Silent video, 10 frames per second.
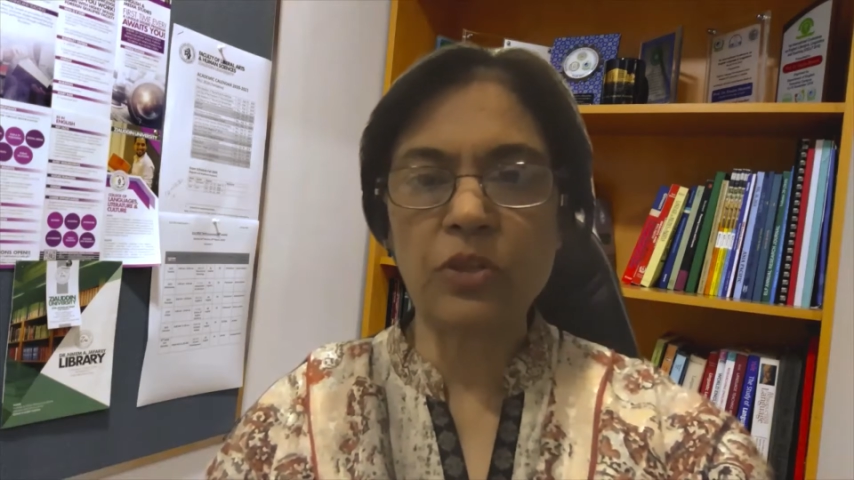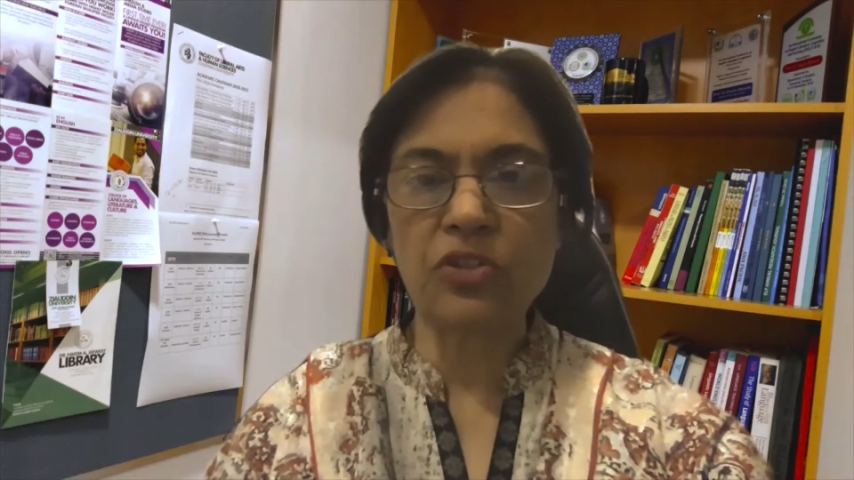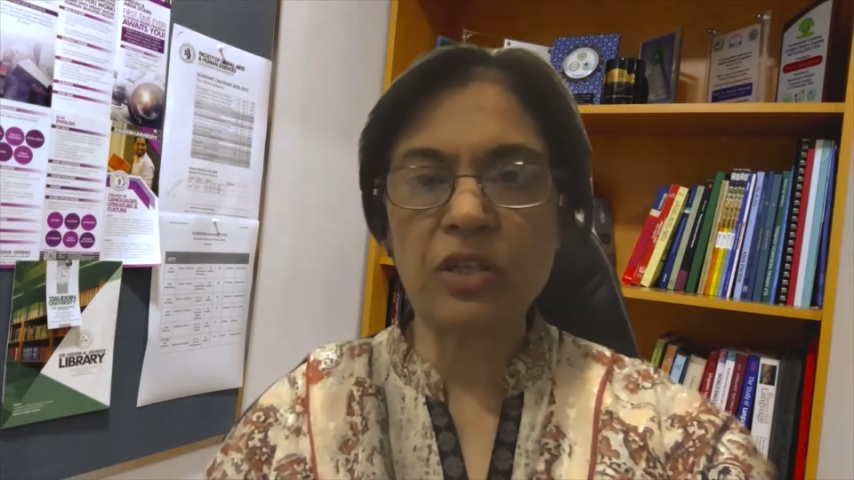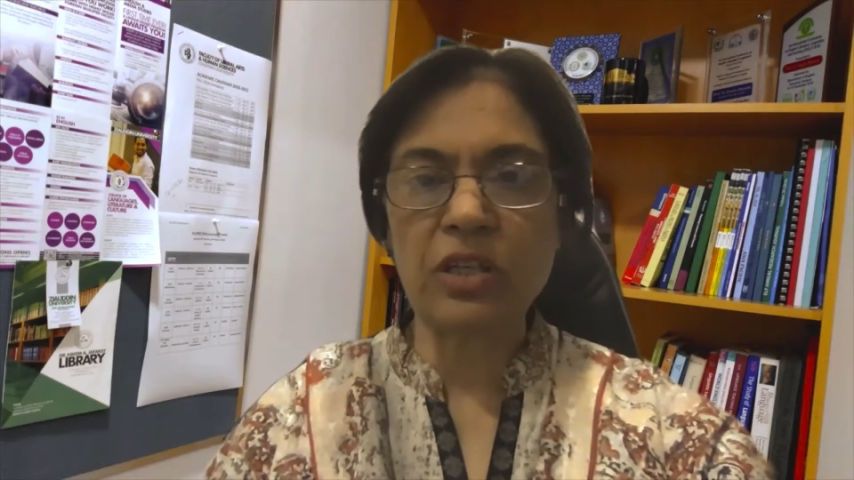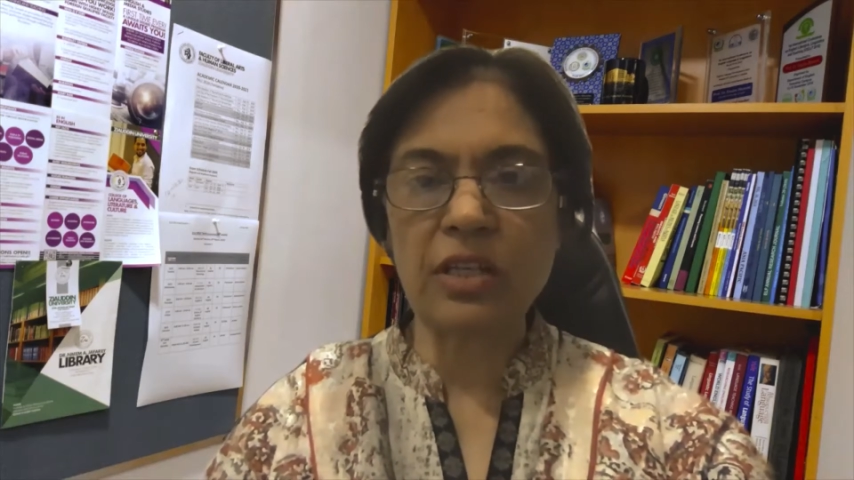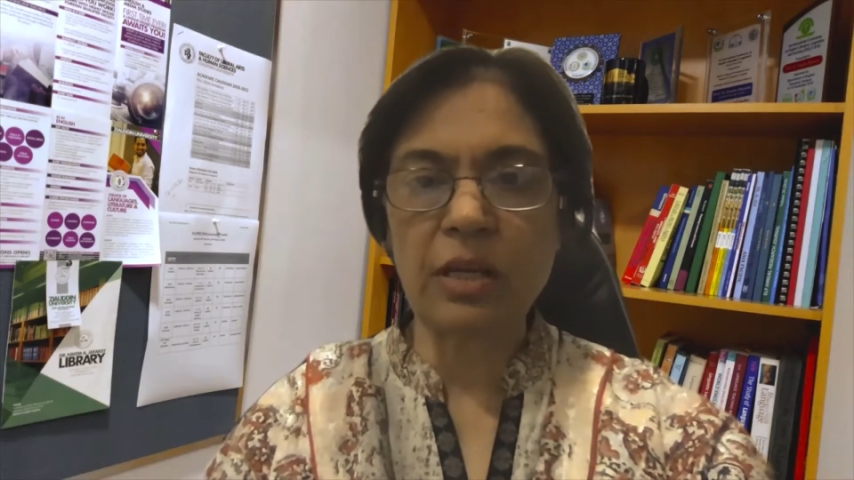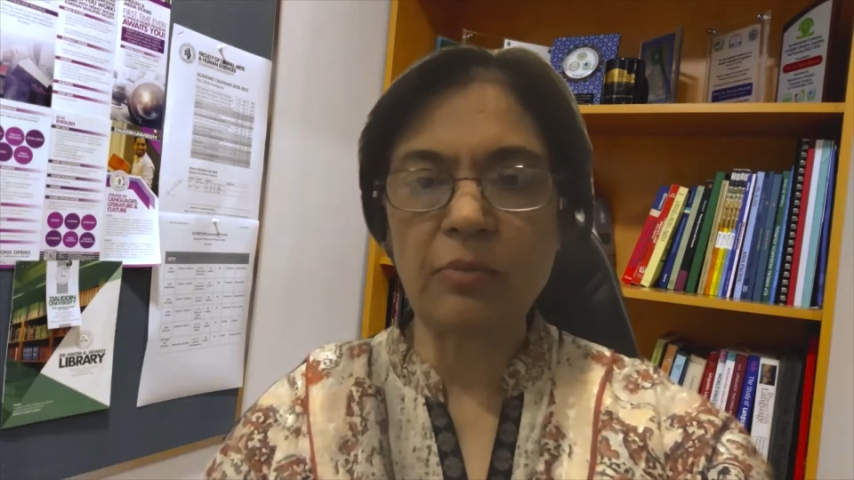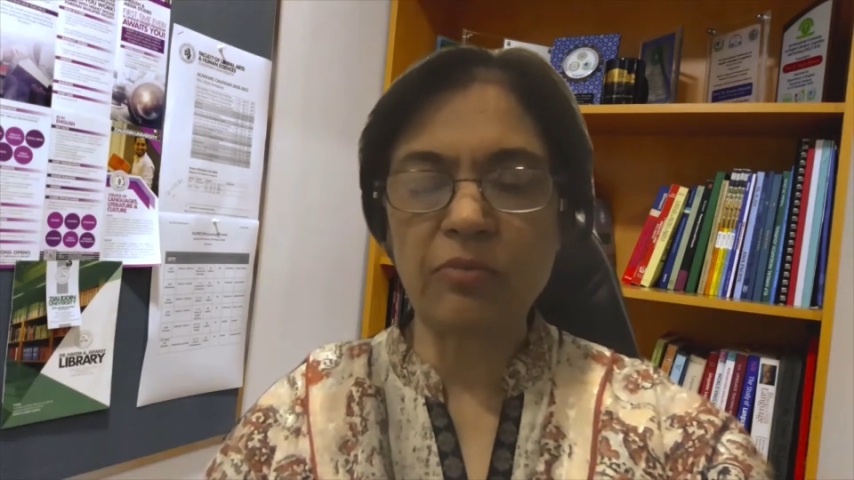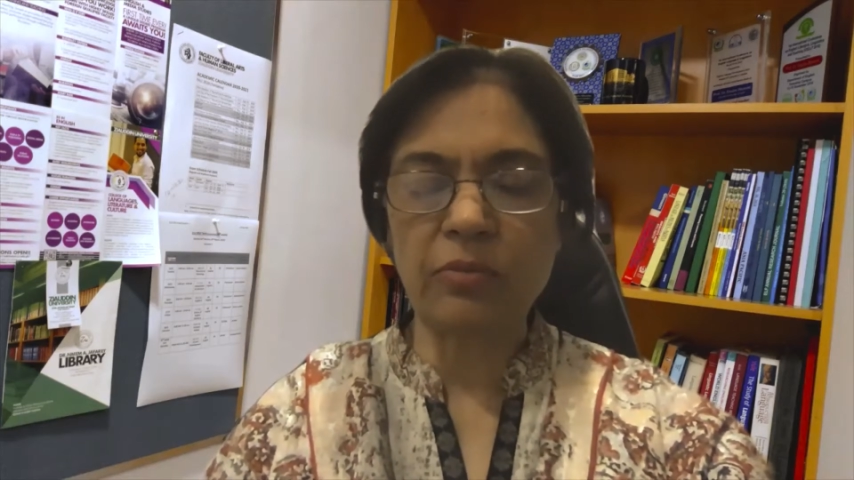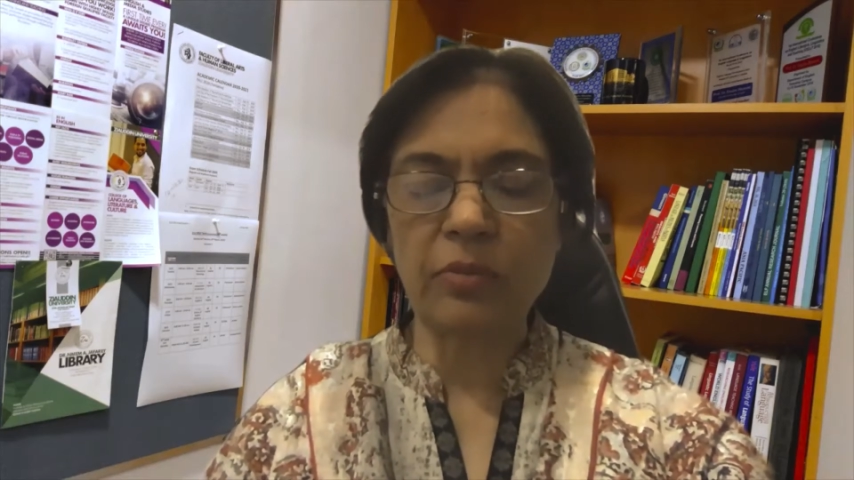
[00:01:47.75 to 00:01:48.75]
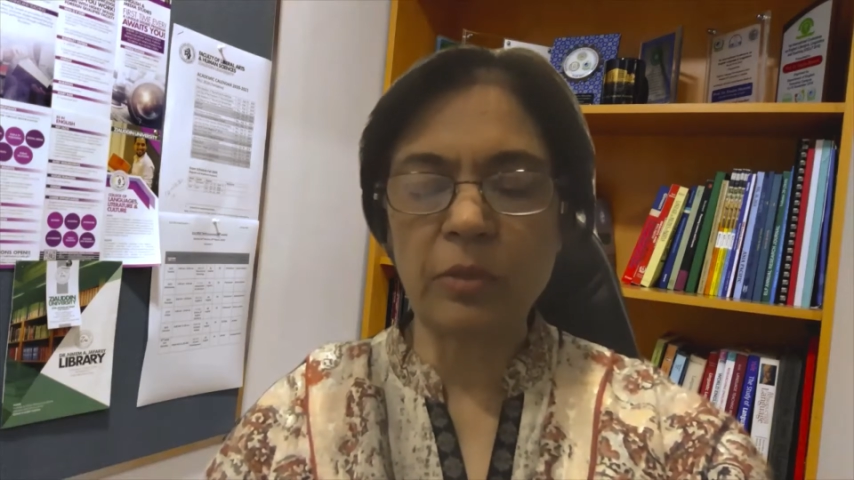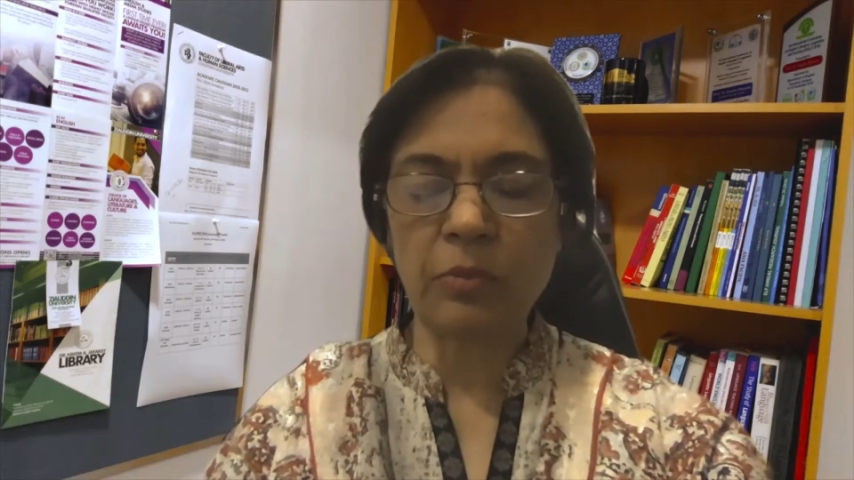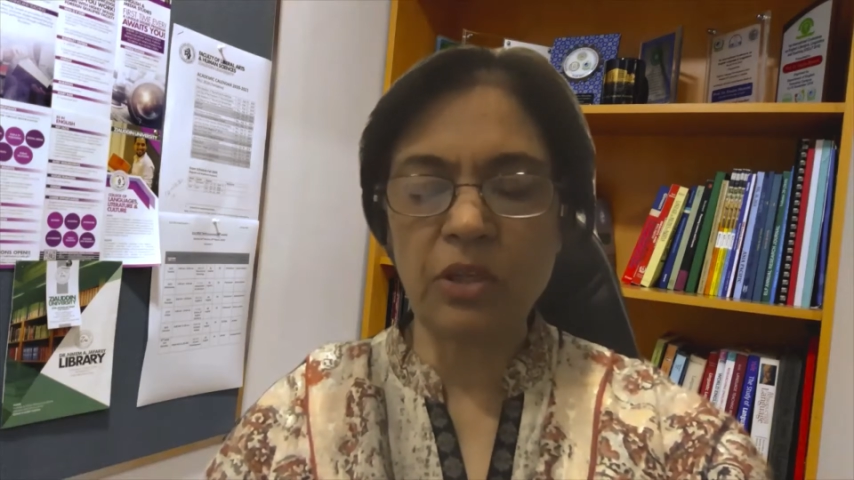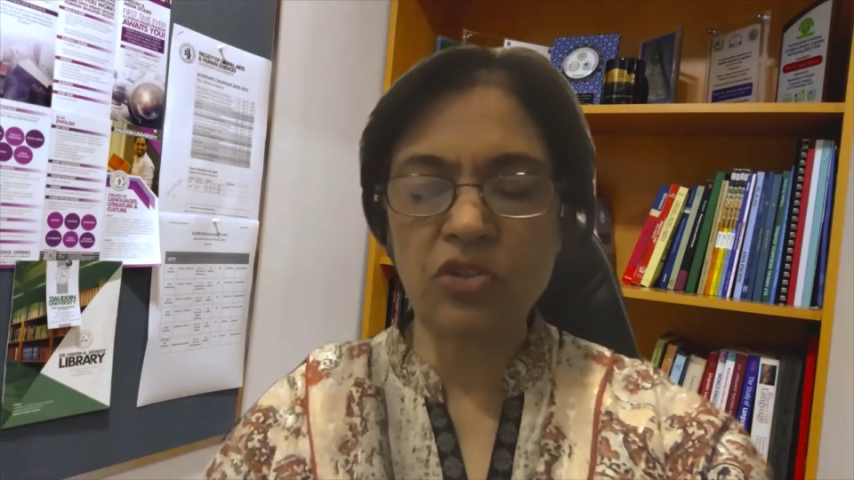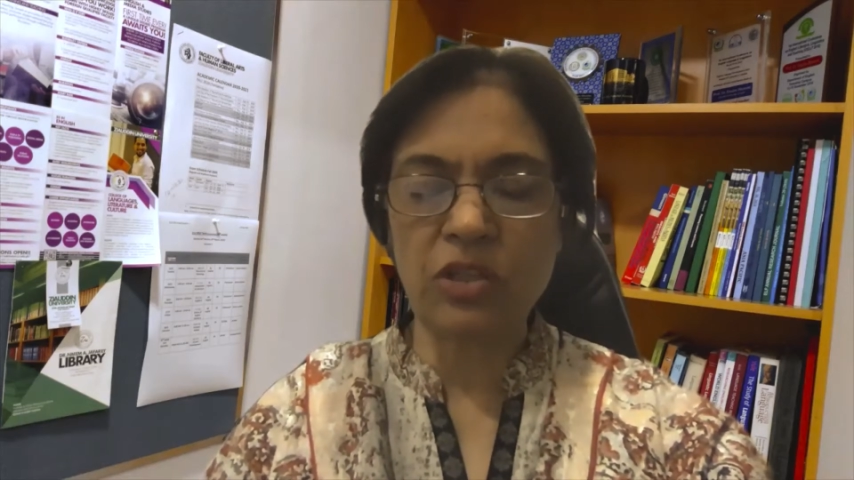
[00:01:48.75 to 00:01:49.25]
which didn't come
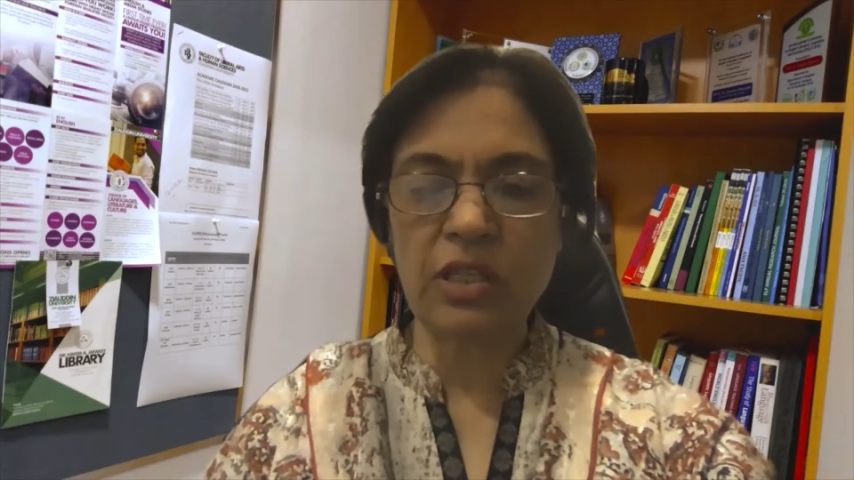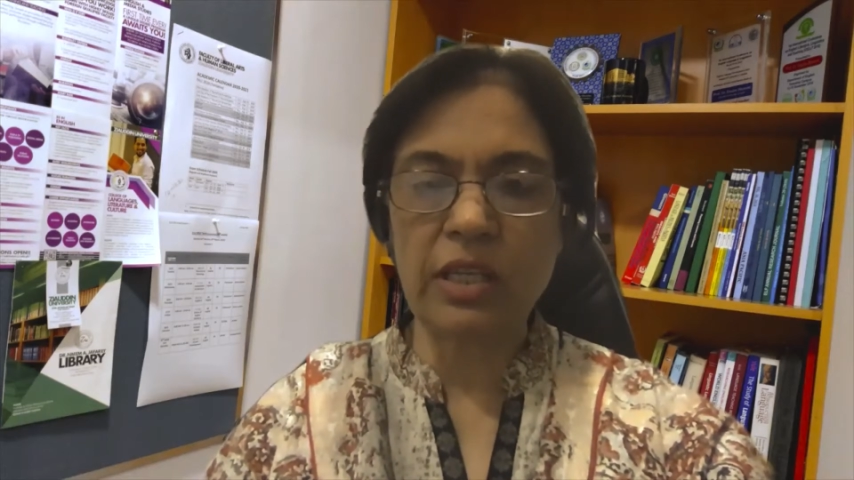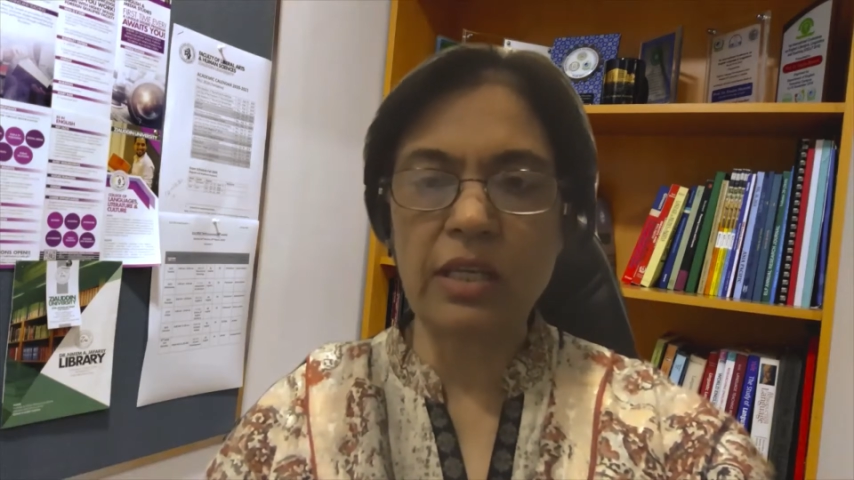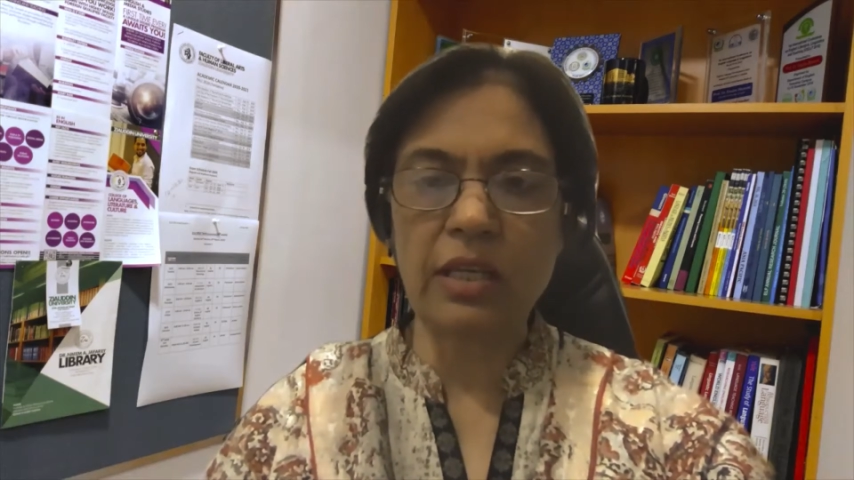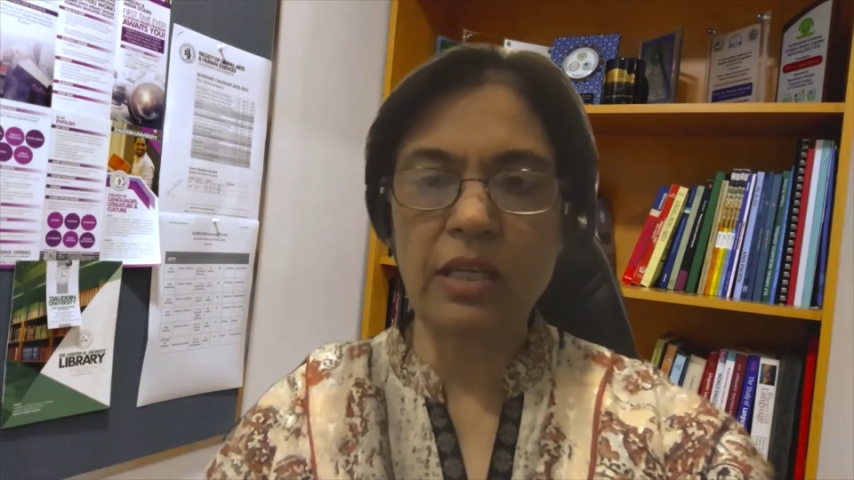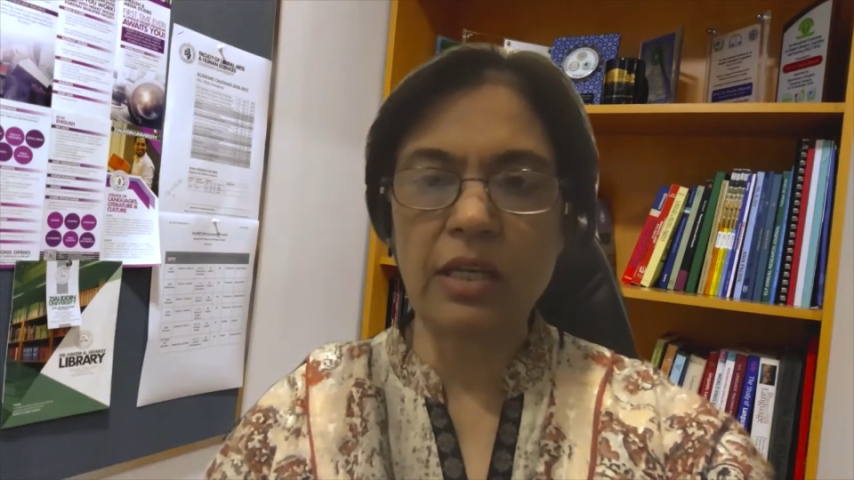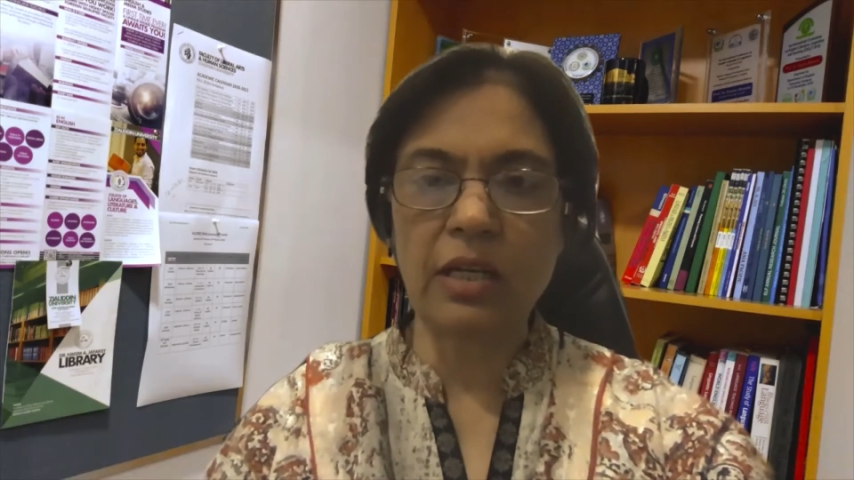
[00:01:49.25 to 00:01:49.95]
immediately